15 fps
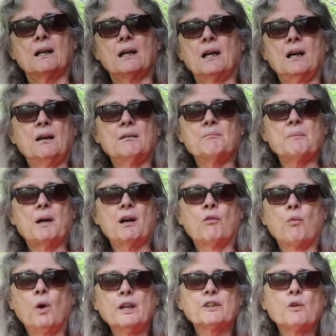a
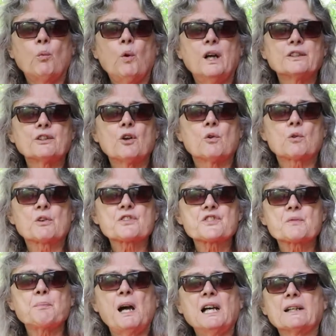one-to-one
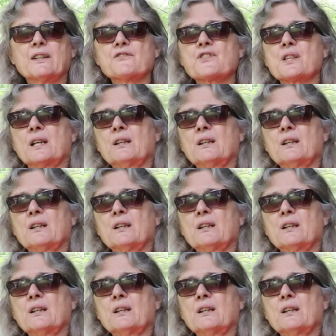correspondence.